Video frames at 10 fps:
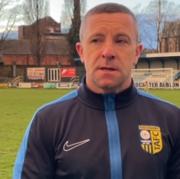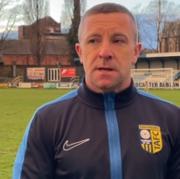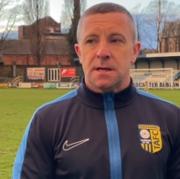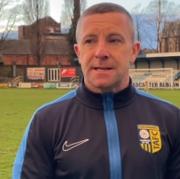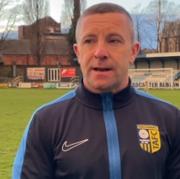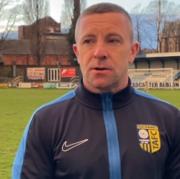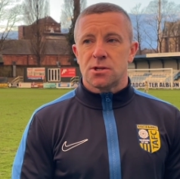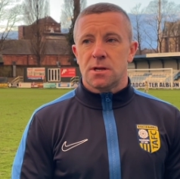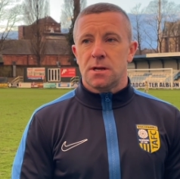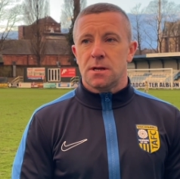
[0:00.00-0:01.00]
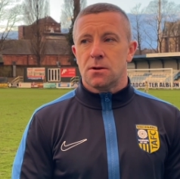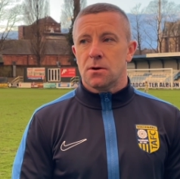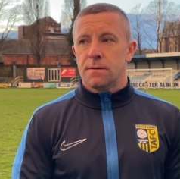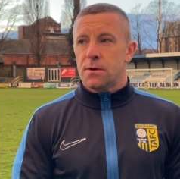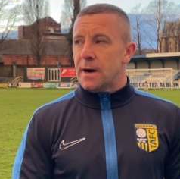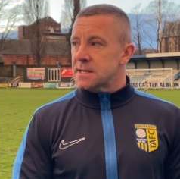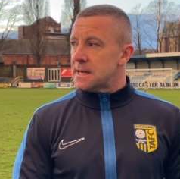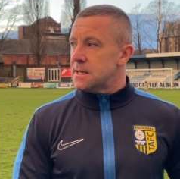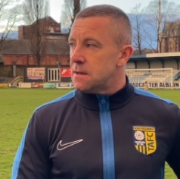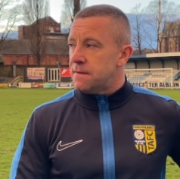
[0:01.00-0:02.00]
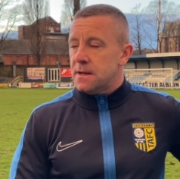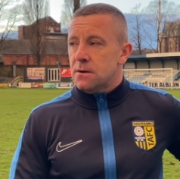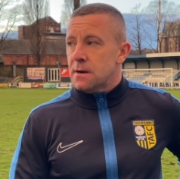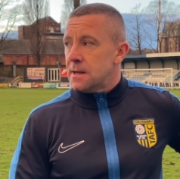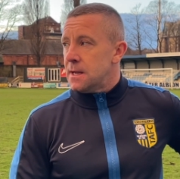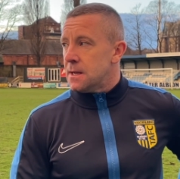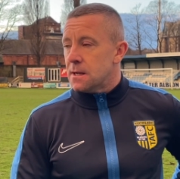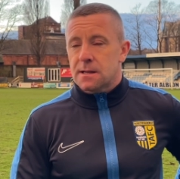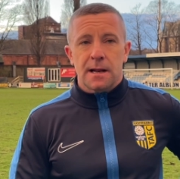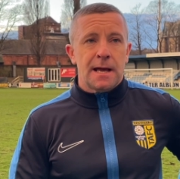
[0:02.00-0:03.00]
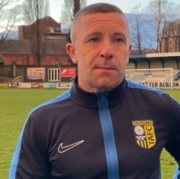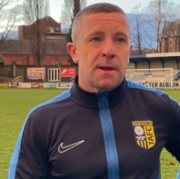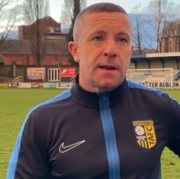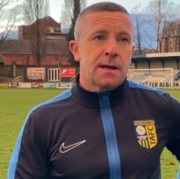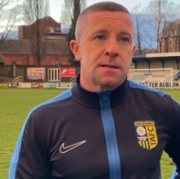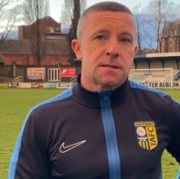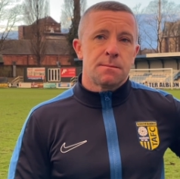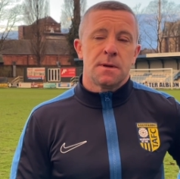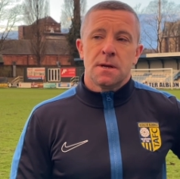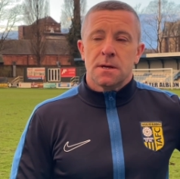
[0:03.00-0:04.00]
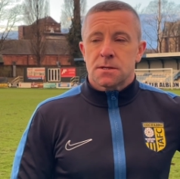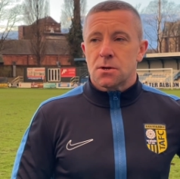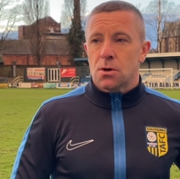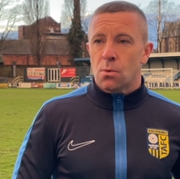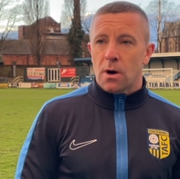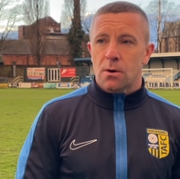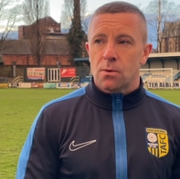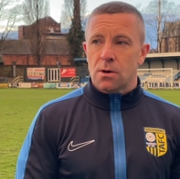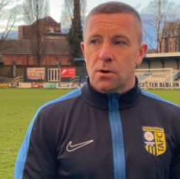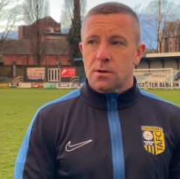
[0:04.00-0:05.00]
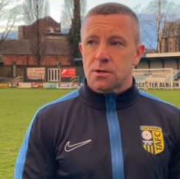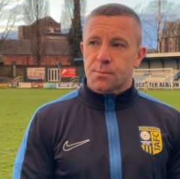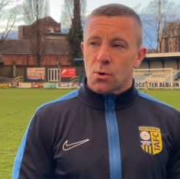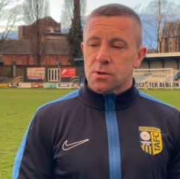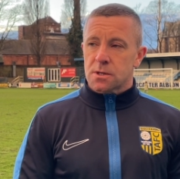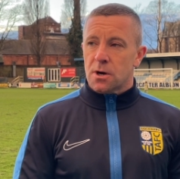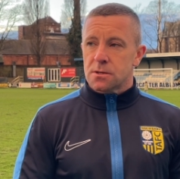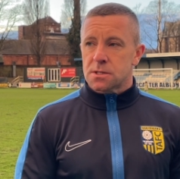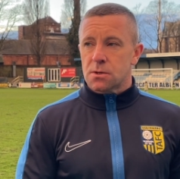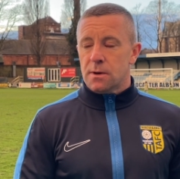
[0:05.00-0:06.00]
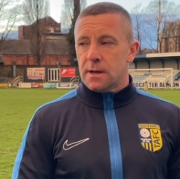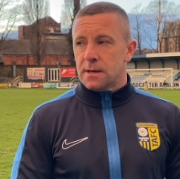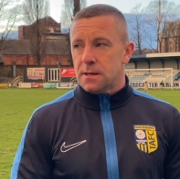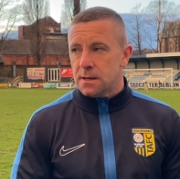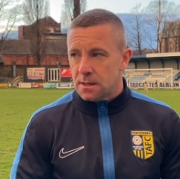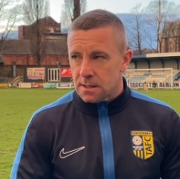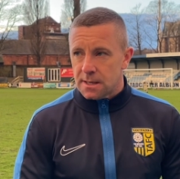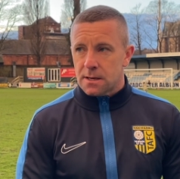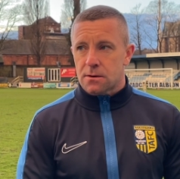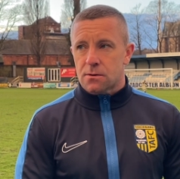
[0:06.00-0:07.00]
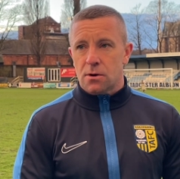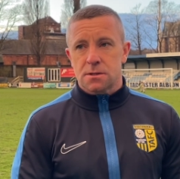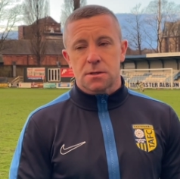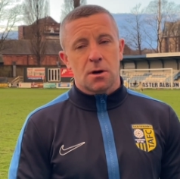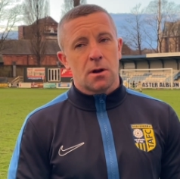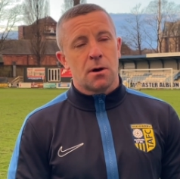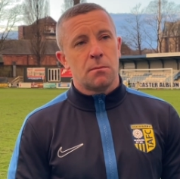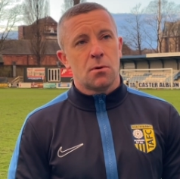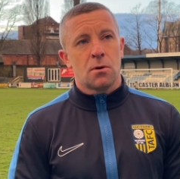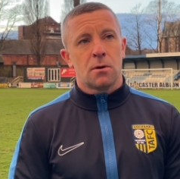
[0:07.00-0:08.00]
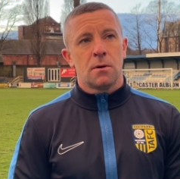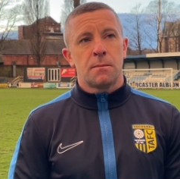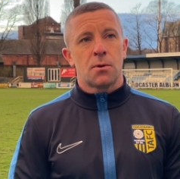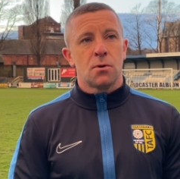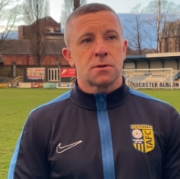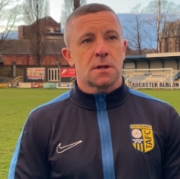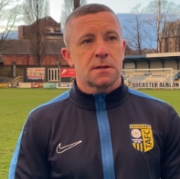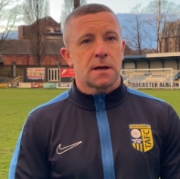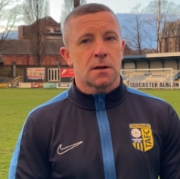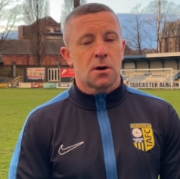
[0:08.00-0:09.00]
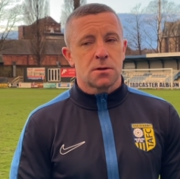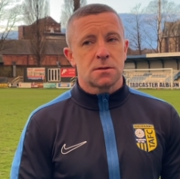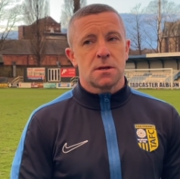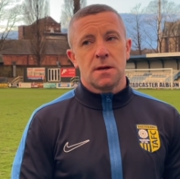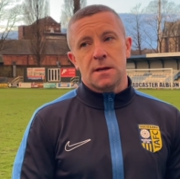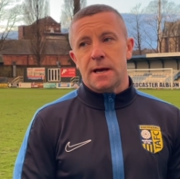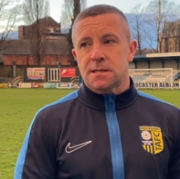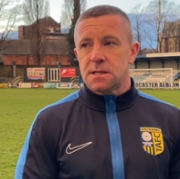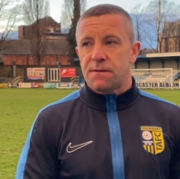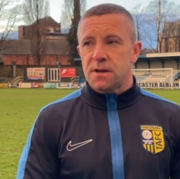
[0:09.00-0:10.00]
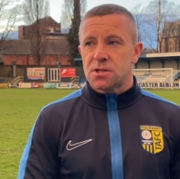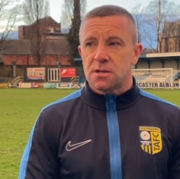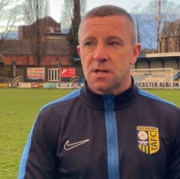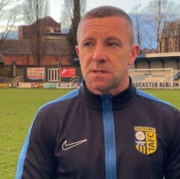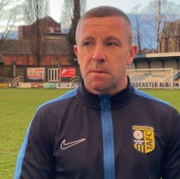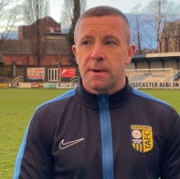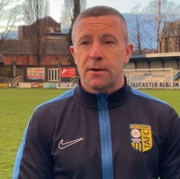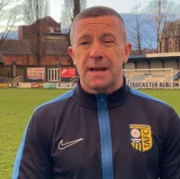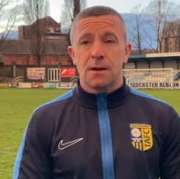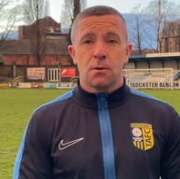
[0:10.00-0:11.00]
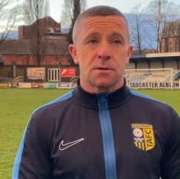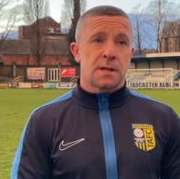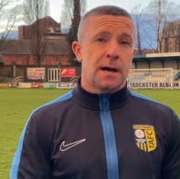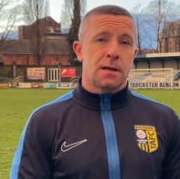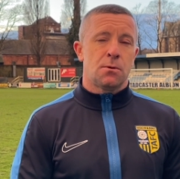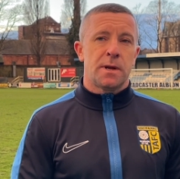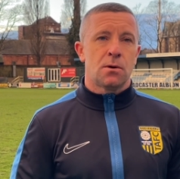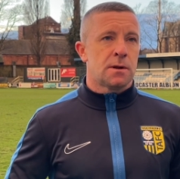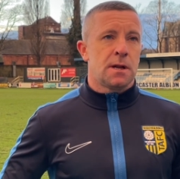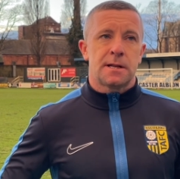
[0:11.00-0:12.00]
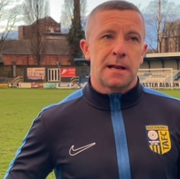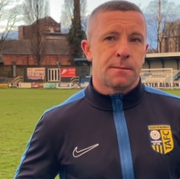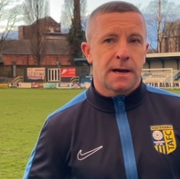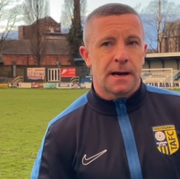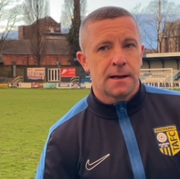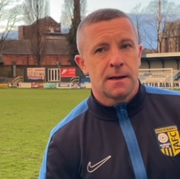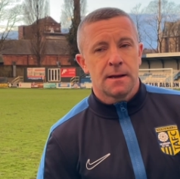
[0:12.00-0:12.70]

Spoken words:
his energy, you know, if you ask any defender in the league, they'll hate playing against him. So you know, there's pros and cons to it, and I think Cross has got a lot more pros than cons. Yes, his finishing needs to be better. He knows that. You know, we don't need to tell him that.